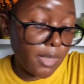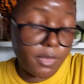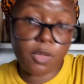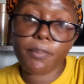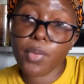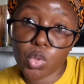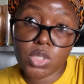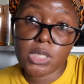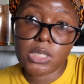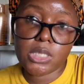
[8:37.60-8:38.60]
let me
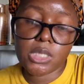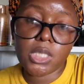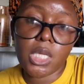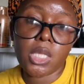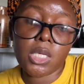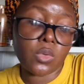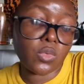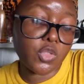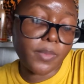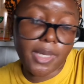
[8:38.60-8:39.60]
pause eating and then I'll
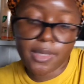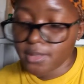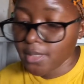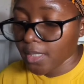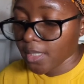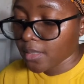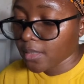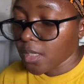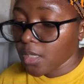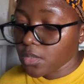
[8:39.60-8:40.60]
wash my hands again
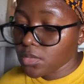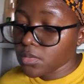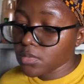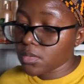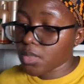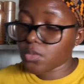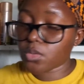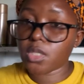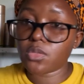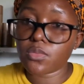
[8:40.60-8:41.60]
so that
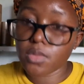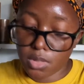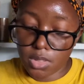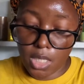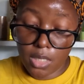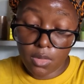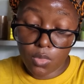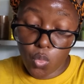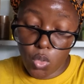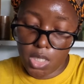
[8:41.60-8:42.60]
you can do this and
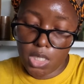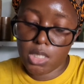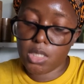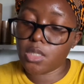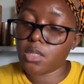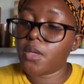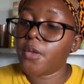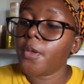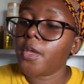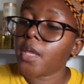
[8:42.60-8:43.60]
quickly.
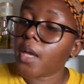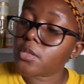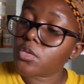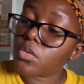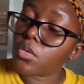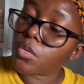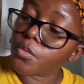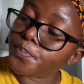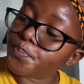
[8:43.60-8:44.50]
Yeah, so